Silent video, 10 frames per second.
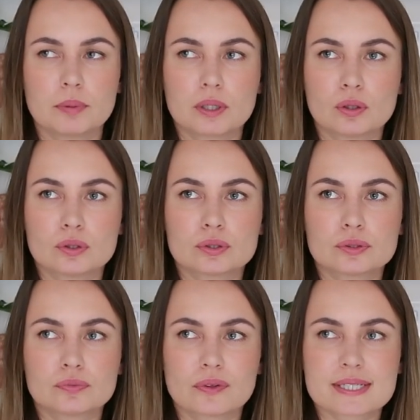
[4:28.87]

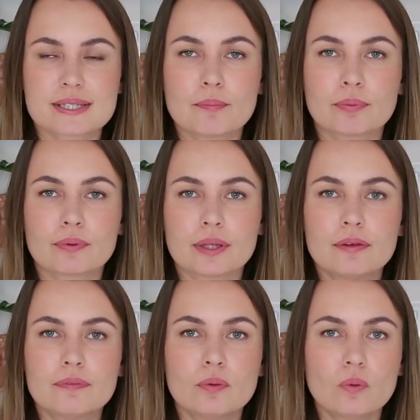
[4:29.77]
Because, for example,
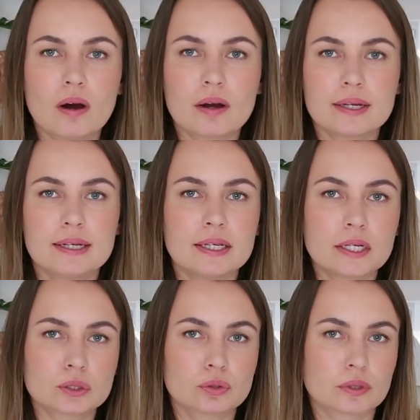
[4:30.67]
if you are in
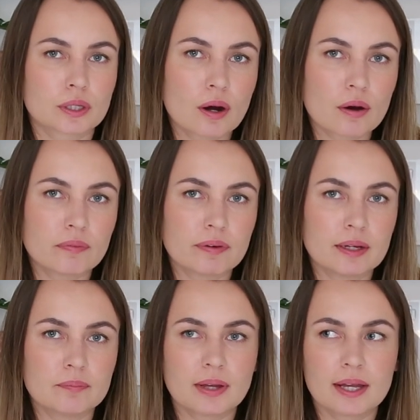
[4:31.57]
eating disorder recovery